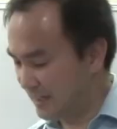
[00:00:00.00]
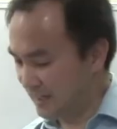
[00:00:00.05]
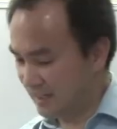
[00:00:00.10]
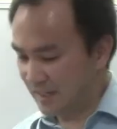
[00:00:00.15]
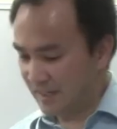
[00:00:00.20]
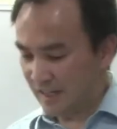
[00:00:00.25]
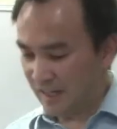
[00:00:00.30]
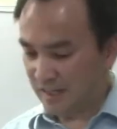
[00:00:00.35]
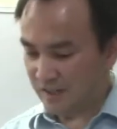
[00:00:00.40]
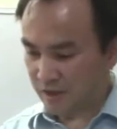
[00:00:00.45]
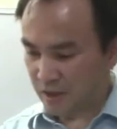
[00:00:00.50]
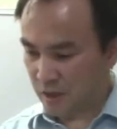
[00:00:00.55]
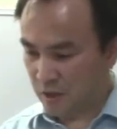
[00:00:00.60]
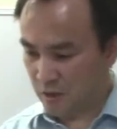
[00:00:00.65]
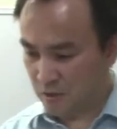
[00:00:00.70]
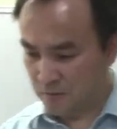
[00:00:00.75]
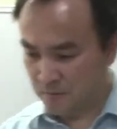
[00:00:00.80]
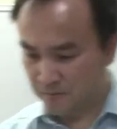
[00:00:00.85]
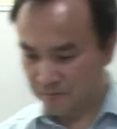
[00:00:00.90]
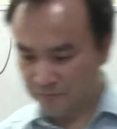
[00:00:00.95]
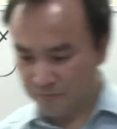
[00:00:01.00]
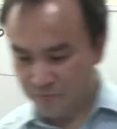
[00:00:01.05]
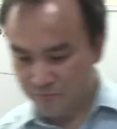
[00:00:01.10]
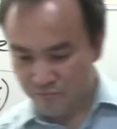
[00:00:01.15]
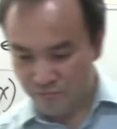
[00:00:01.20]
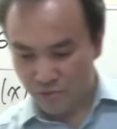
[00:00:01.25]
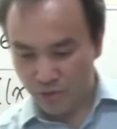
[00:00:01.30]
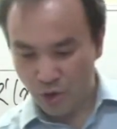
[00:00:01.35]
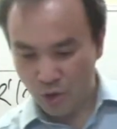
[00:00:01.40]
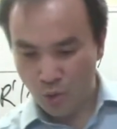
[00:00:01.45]
And so the
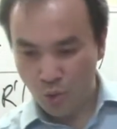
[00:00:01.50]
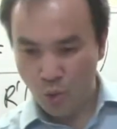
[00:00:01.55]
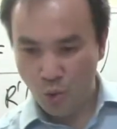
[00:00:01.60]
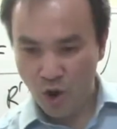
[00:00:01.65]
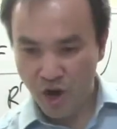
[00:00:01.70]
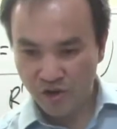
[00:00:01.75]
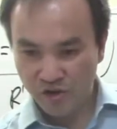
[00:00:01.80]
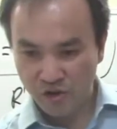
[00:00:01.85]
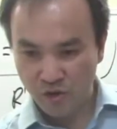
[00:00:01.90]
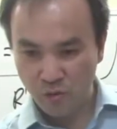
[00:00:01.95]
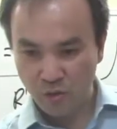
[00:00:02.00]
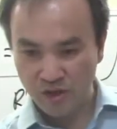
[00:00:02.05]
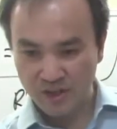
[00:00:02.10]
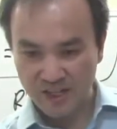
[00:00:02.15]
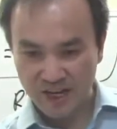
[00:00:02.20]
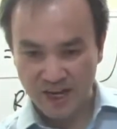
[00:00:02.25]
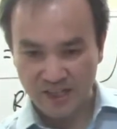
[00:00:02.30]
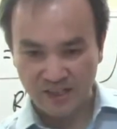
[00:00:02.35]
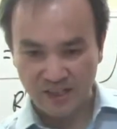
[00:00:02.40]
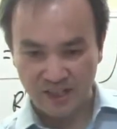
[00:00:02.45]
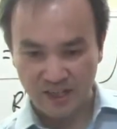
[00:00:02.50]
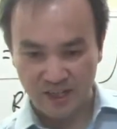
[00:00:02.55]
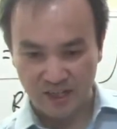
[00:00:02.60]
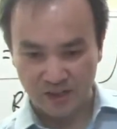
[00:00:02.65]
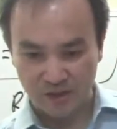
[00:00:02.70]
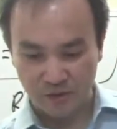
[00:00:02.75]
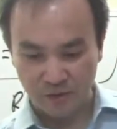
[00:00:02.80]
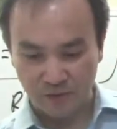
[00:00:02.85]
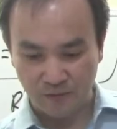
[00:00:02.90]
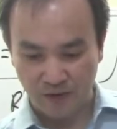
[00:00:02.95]
question was asking us to
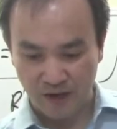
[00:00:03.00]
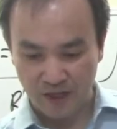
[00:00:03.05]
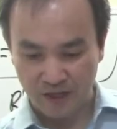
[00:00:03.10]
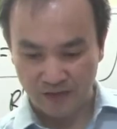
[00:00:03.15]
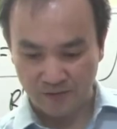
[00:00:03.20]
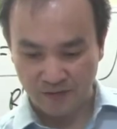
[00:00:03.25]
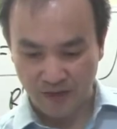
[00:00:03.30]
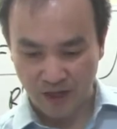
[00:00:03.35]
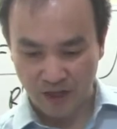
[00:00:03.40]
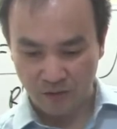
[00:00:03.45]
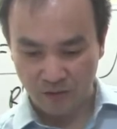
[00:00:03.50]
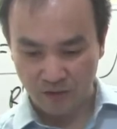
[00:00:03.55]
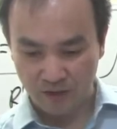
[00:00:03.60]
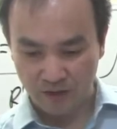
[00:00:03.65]
find the following.